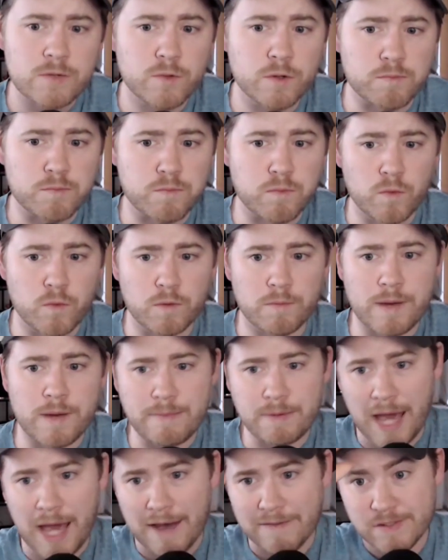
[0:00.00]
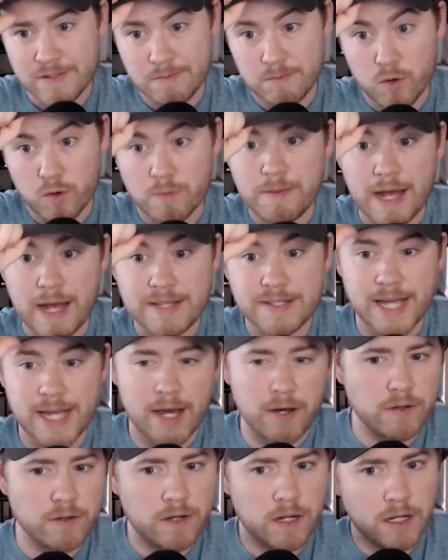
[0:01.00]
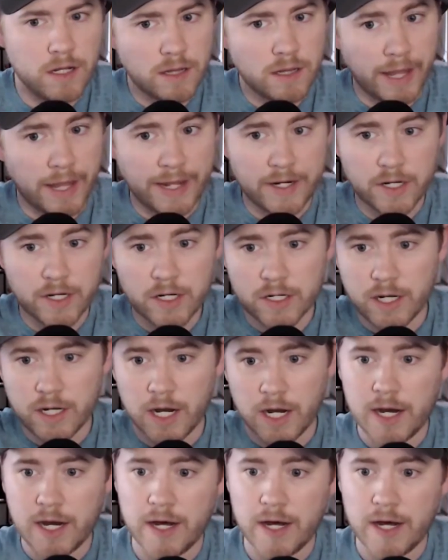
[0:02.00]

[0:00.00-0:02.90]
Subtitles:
We'll maybe have some more bets out later